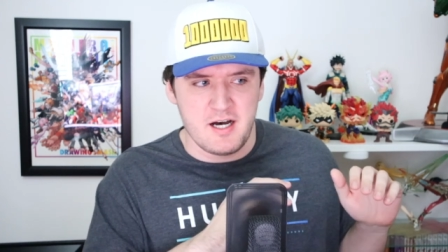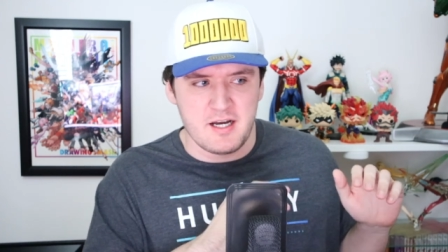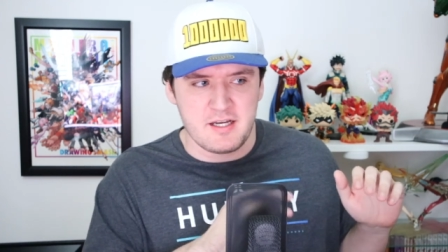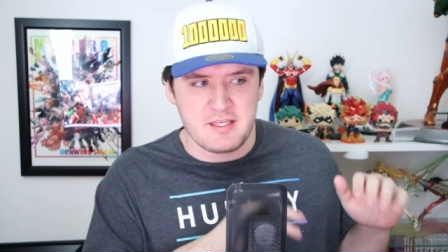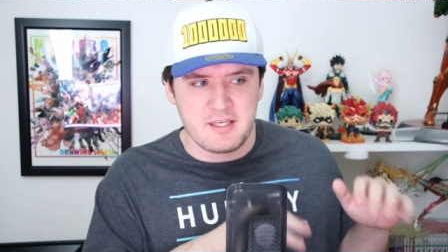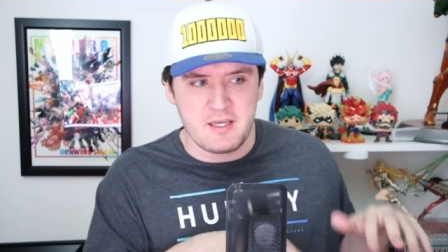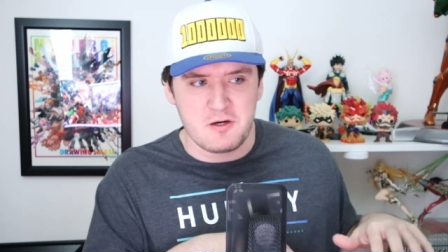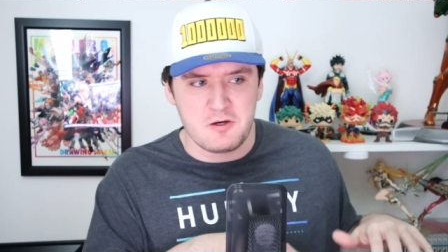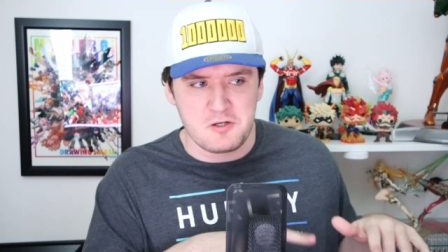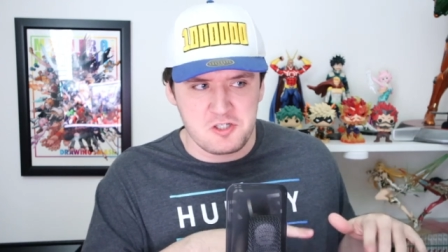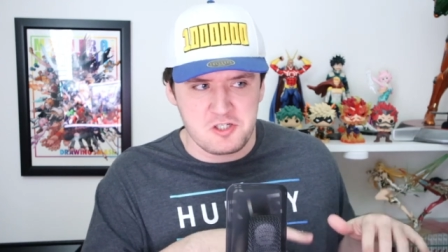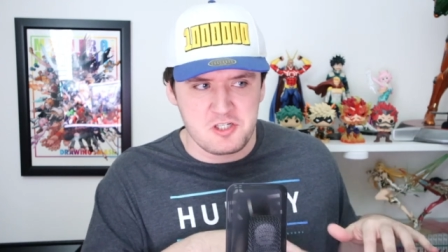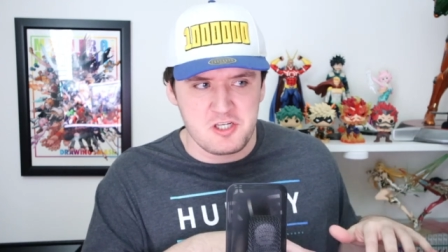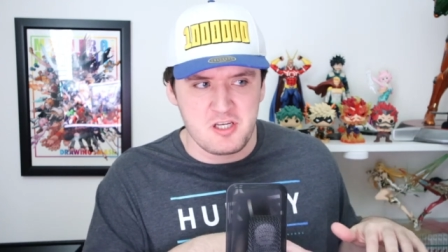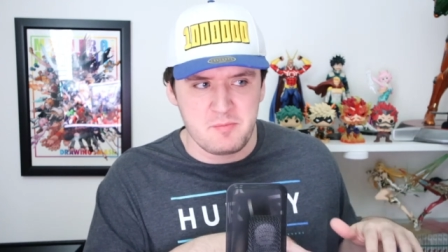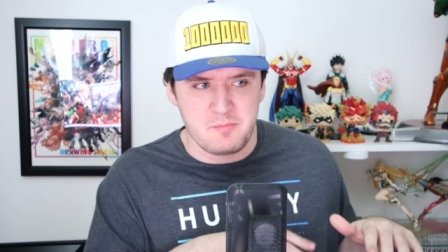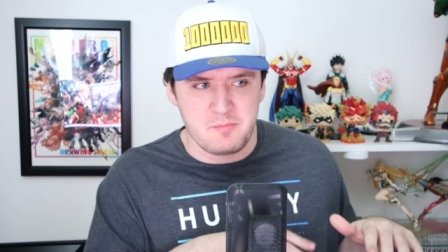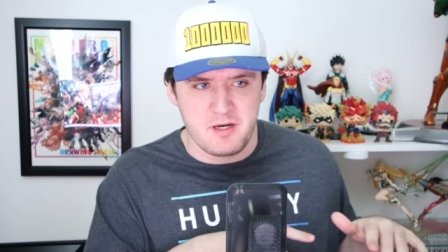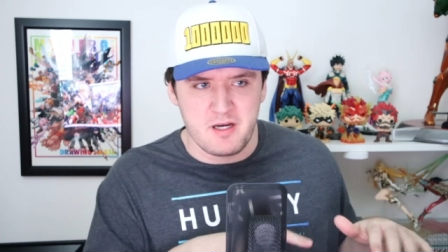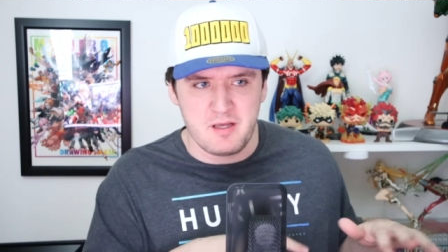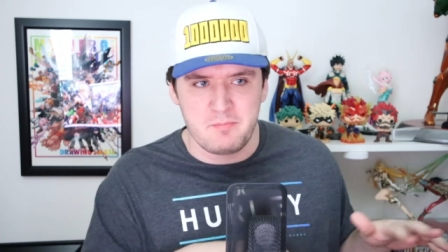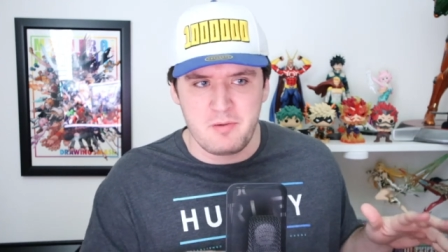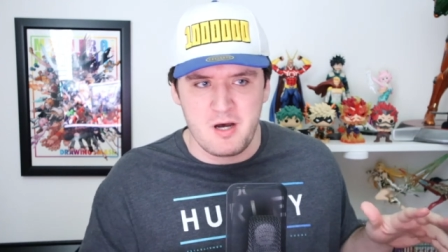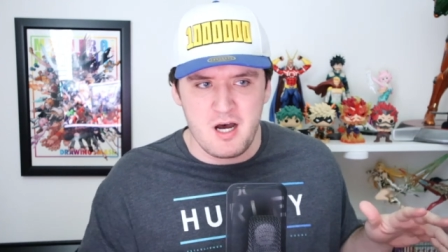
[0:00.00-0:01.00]
Kirishima
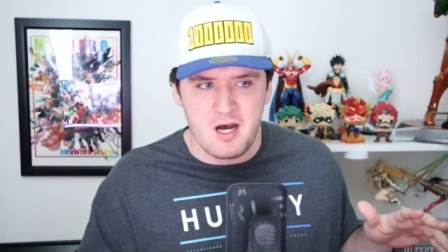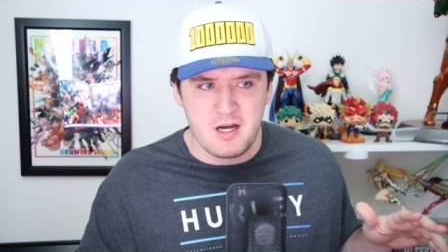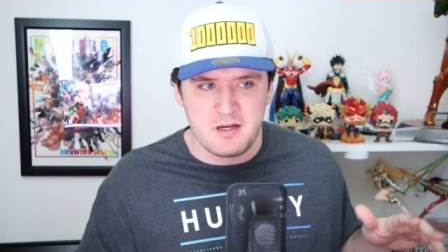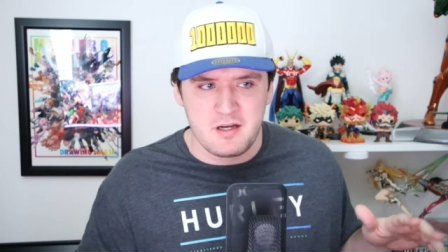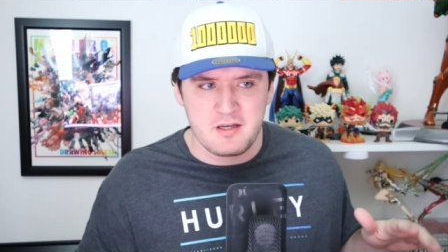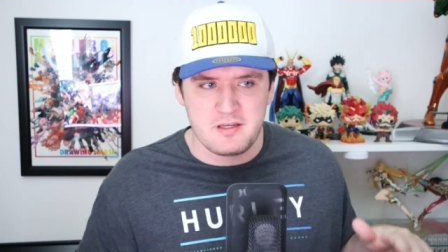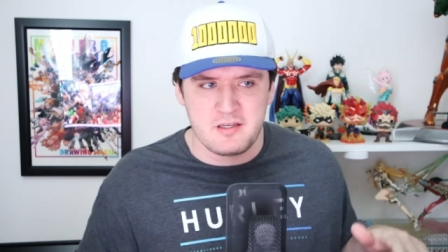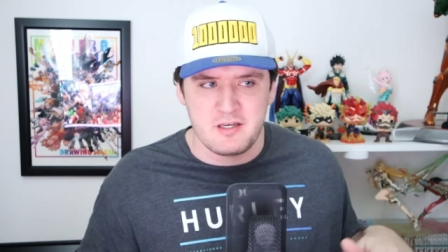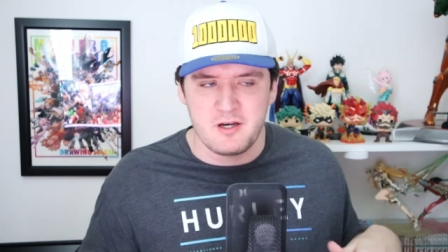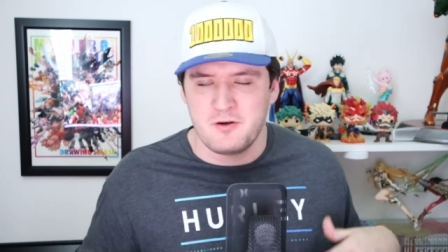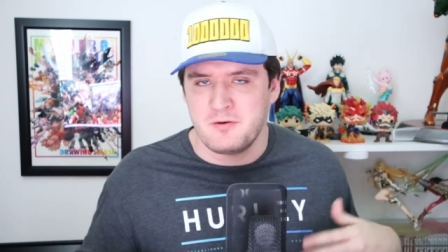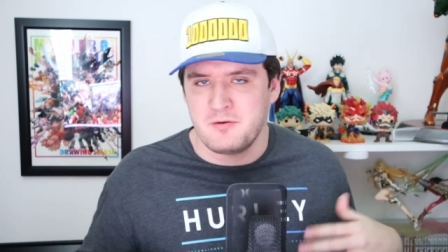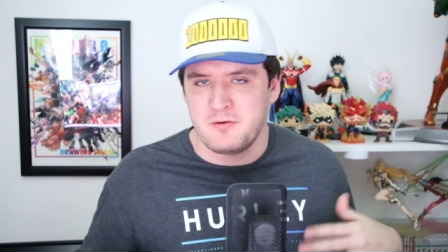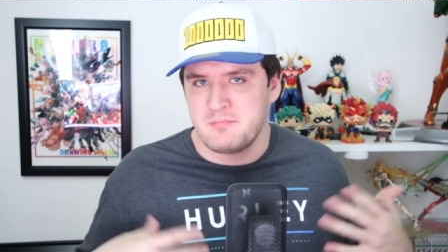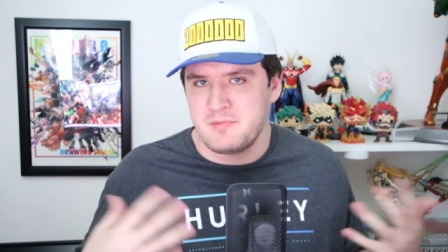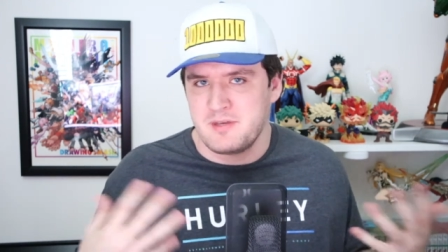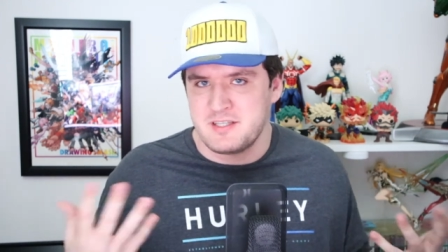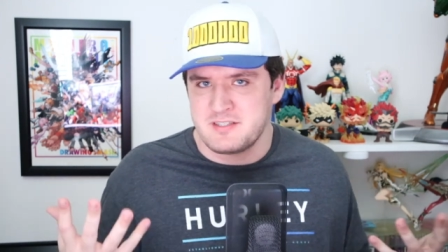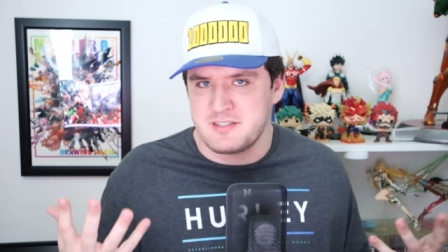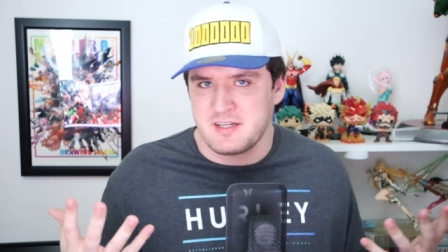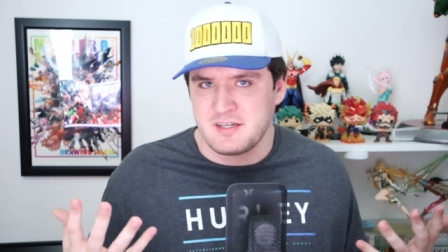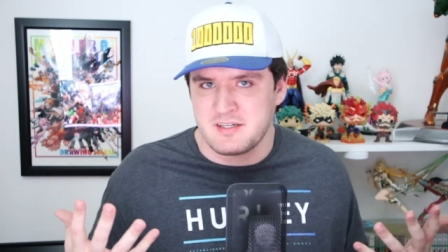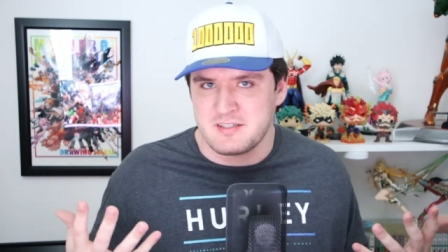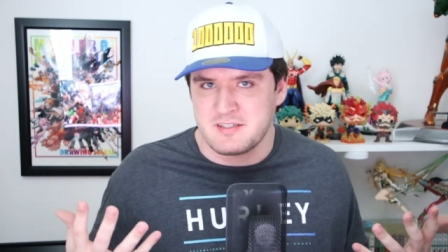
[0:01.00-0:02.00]
and Bakugo as
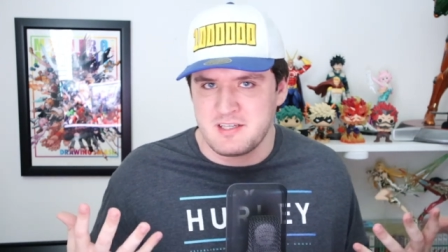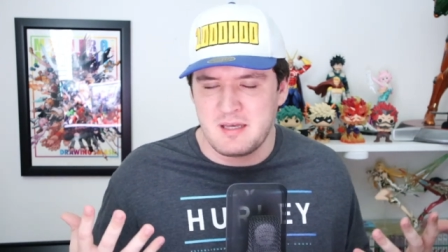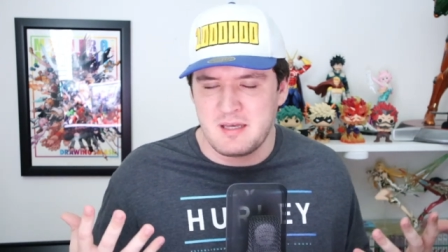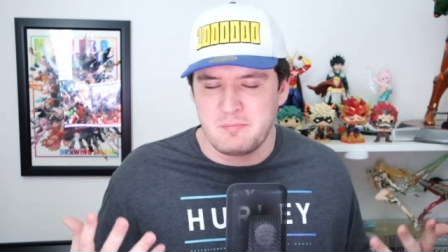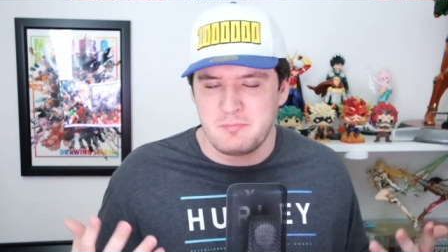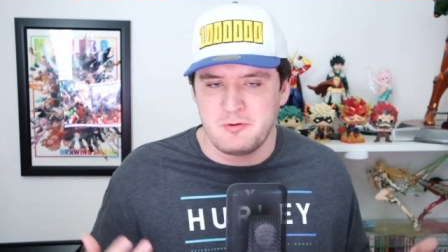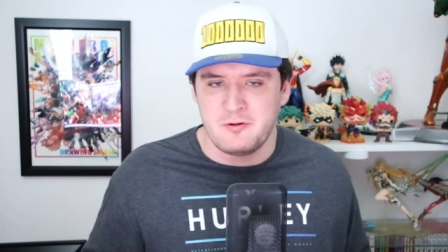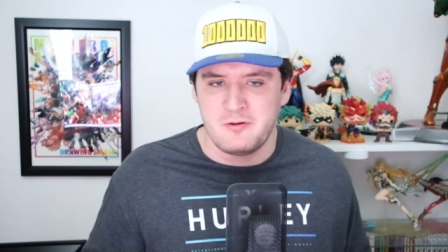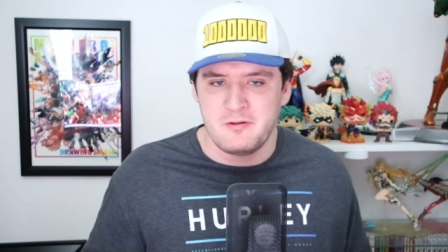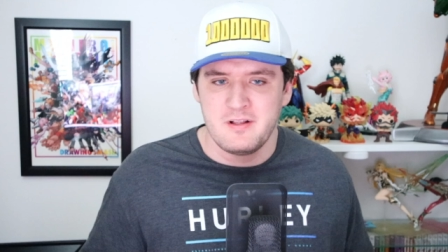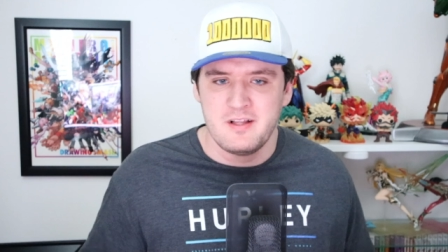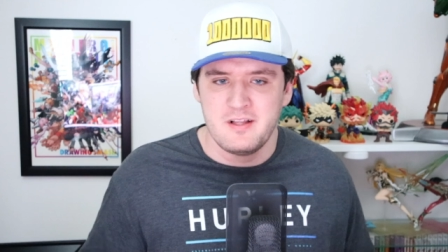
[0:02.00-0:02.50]
an example?